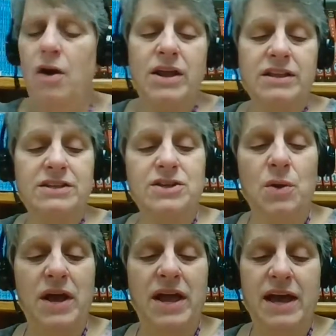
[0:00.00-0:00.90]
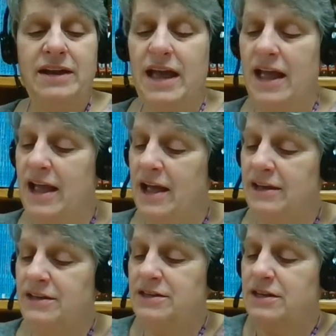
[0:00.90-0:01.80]
All right, let's go ahead
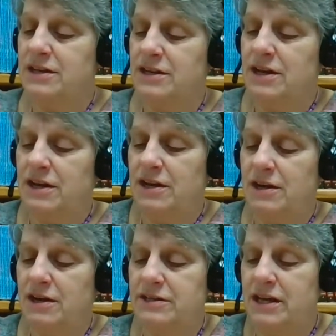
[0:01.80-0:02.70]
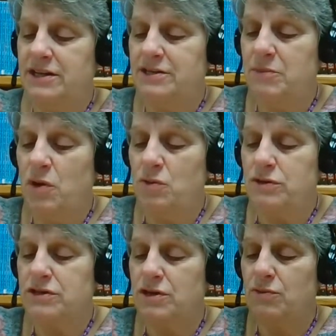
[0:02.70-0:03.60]
and take some
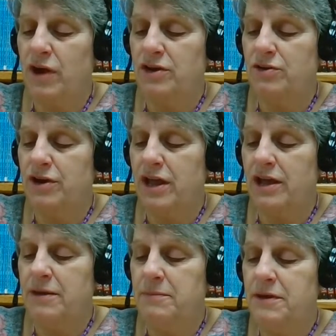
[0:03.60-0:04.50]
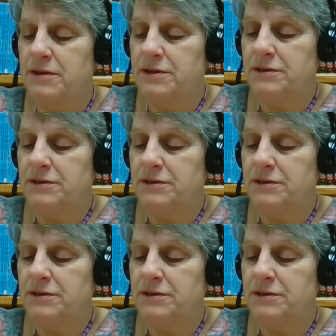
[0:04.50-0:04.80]
notes. Write your name,